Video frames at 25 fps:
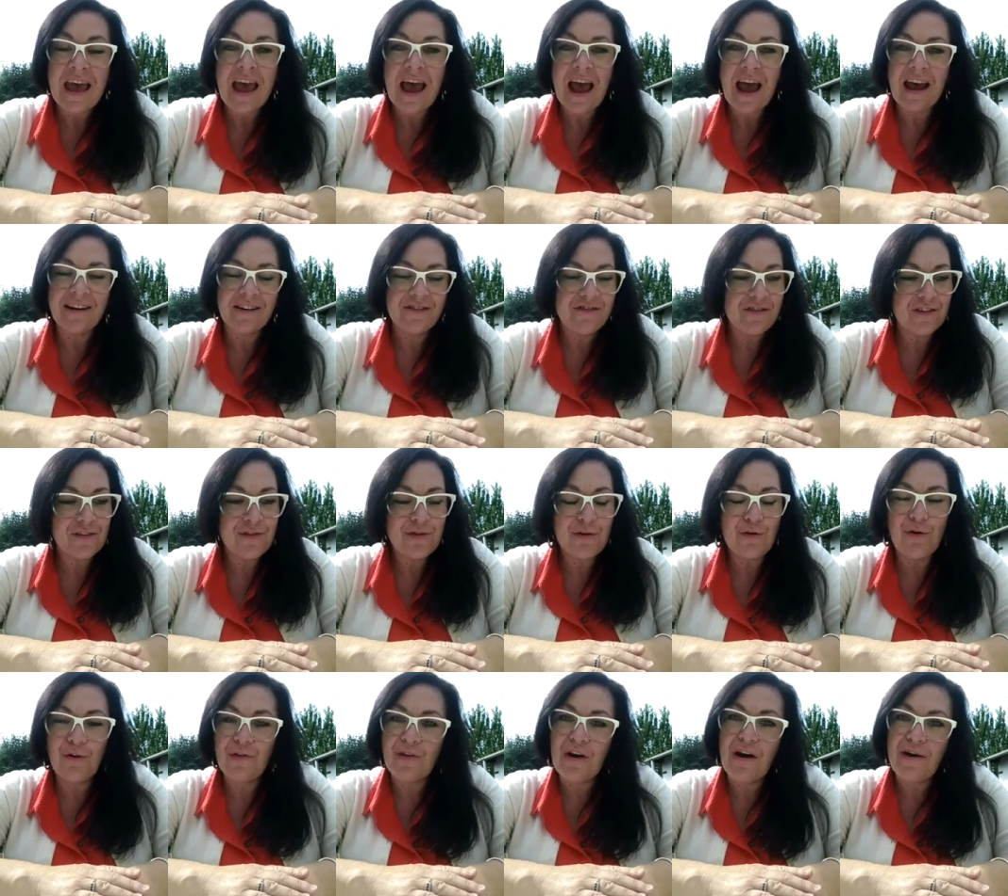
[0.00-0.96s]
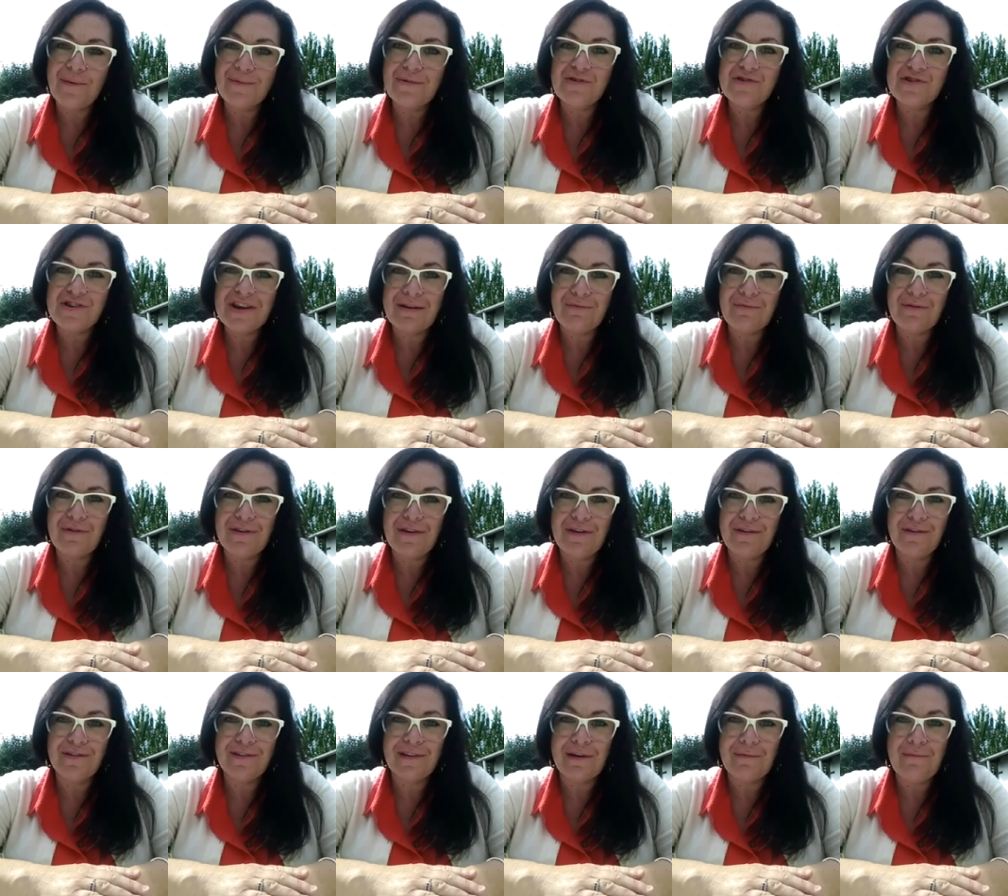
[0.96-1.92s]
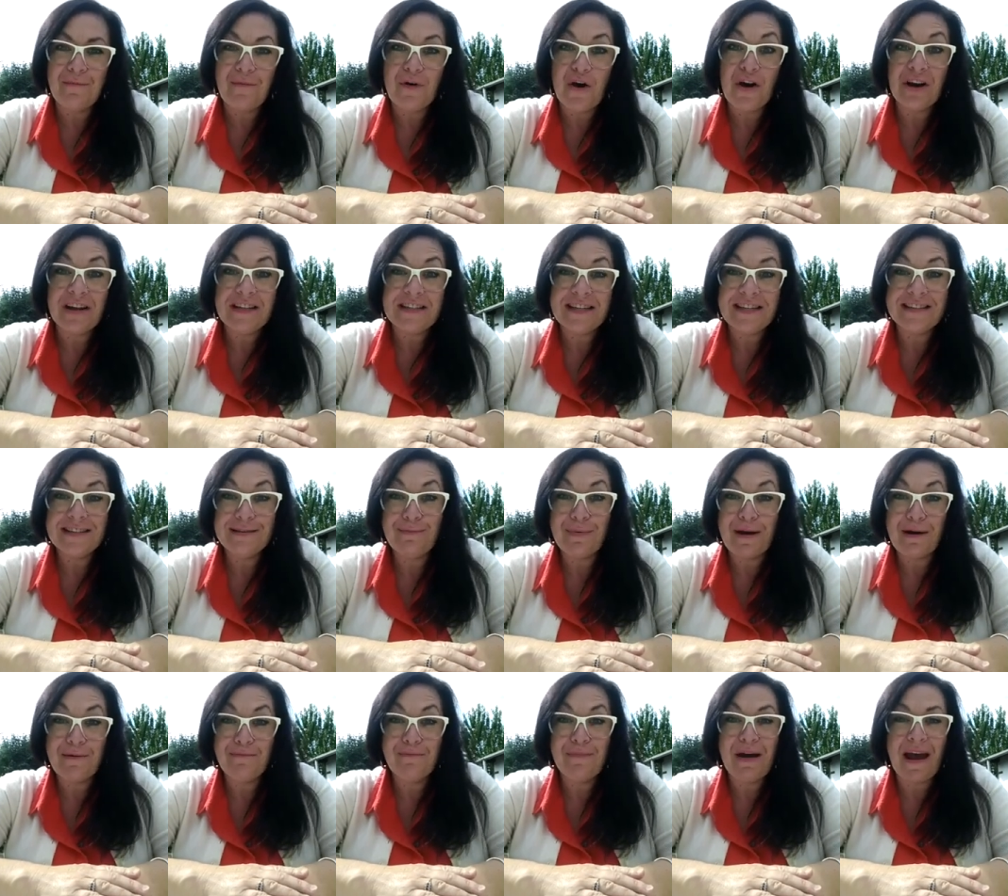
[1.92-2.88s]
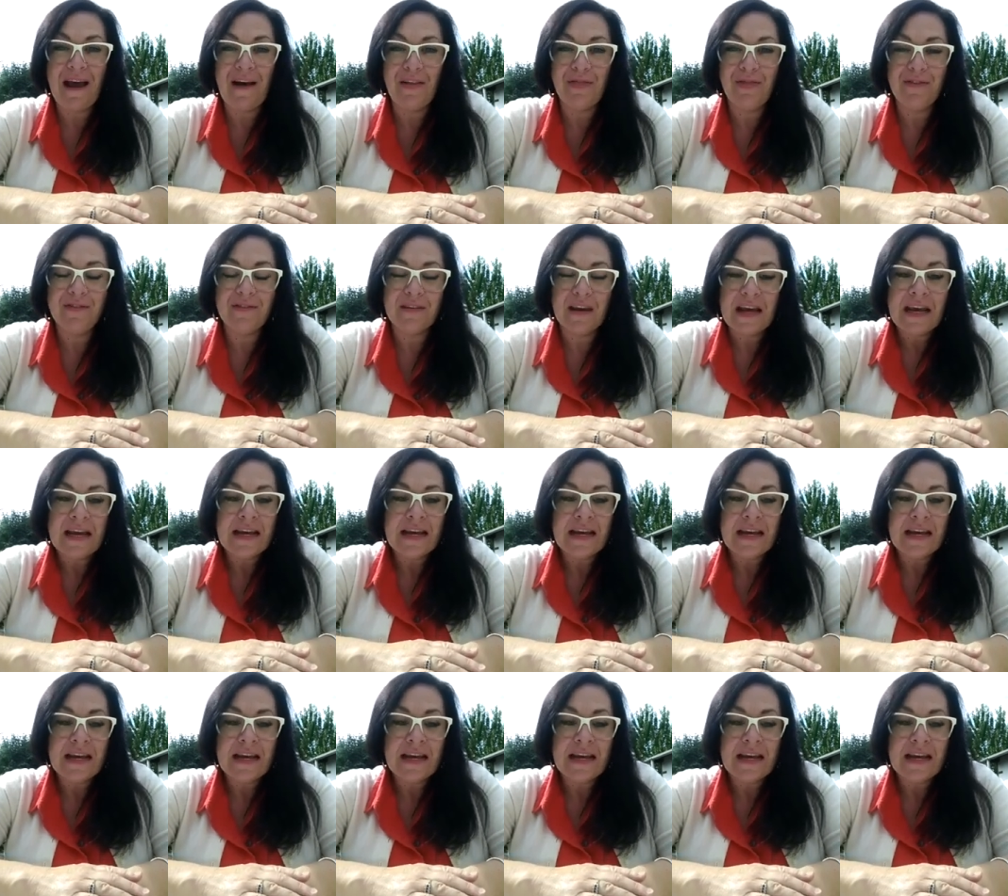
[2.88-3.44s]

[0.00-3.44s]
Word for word: And I just thought that I would share with you some ideas about maths.